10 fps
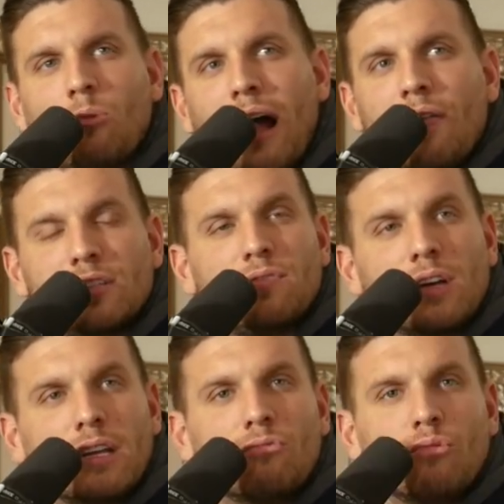wow, that's
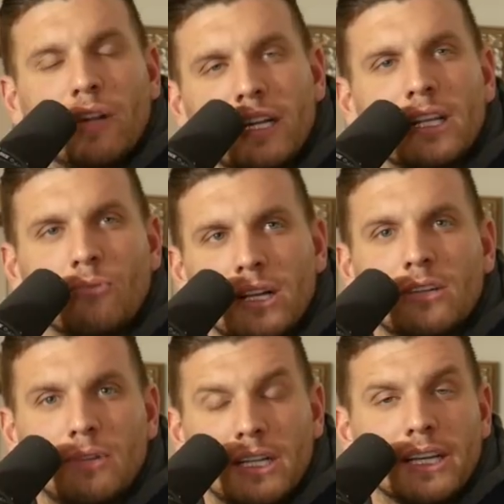fucking really, really,
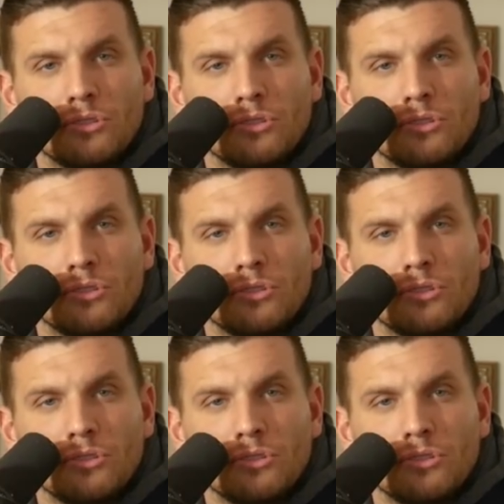really